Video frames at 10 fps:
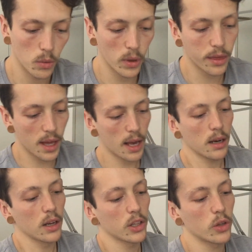With
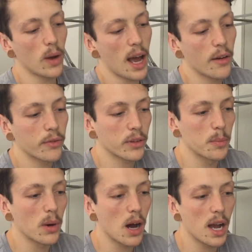that, you have
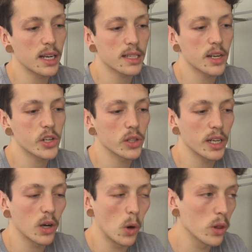combined
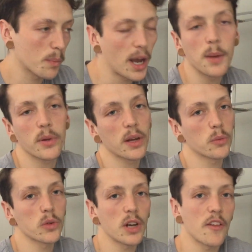essentially all the paper
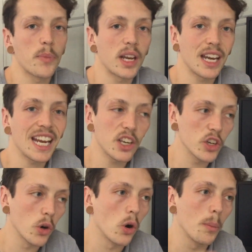that would have been in
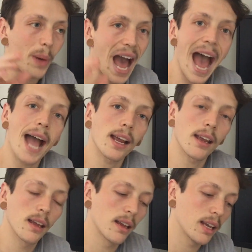your bag
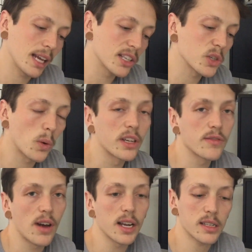into one
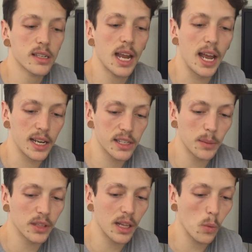device, and
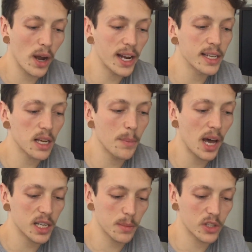something that weighs
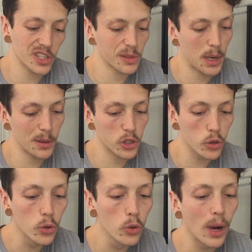about as much as maybe
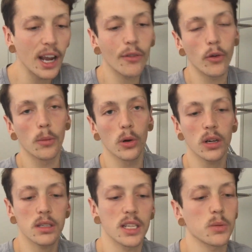2 A4
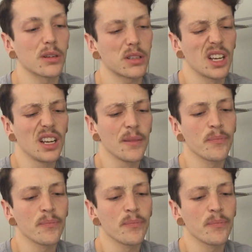books. This one's